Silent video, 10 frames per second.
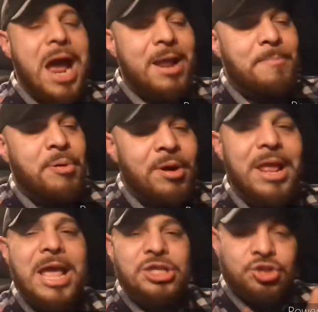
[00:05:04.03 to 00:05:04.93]
got to put
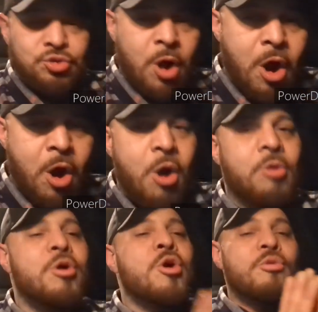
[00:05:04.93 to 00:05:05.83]
a
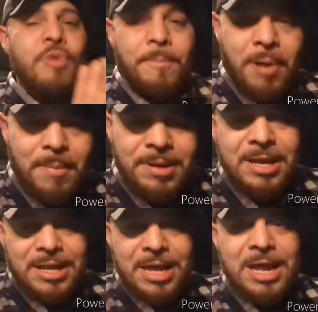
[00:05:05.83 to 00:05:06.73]
strong
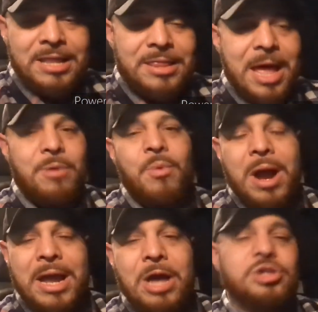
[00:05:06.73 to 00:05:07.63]
Republican in that
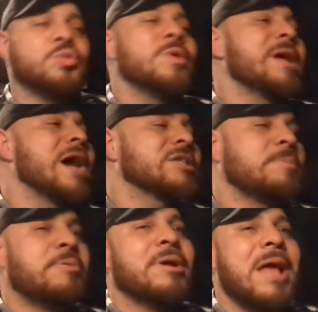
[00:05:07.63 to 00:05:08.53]
White House. We got
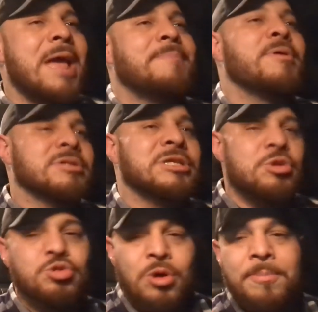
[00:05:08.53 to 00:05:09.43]
to put a person
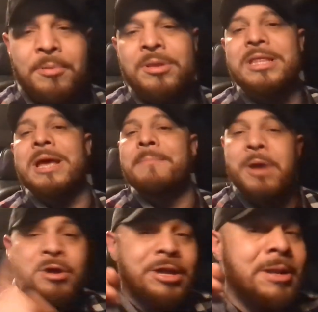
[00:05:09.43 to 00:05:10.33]
who's going to put the
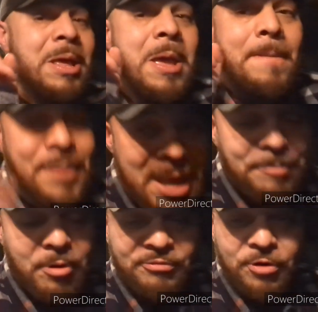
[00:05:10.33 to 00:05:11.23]
American
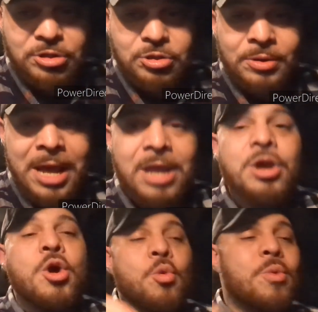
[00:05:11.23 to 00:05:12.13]
people first,
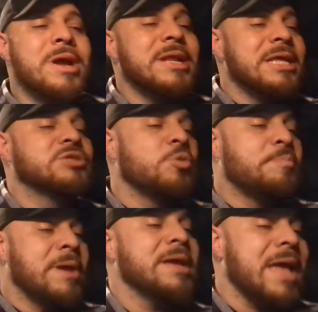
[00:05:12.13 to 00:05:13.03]
okay? We need to
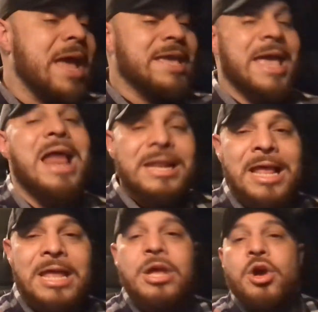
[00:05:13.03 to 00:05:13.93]
pick a
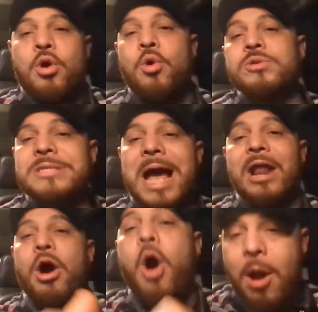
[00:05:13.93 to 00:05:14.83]
candidate who's
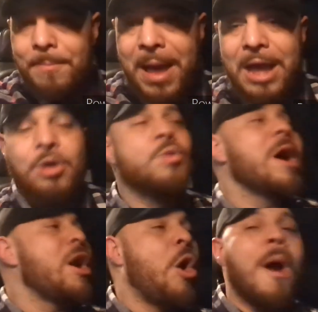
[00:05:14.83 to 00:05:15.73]
got our back, who
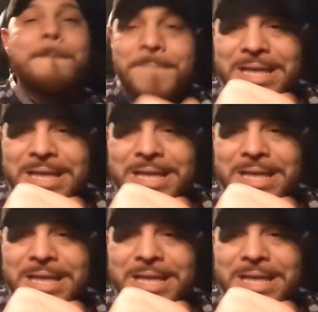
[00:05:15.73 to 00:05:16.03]
got our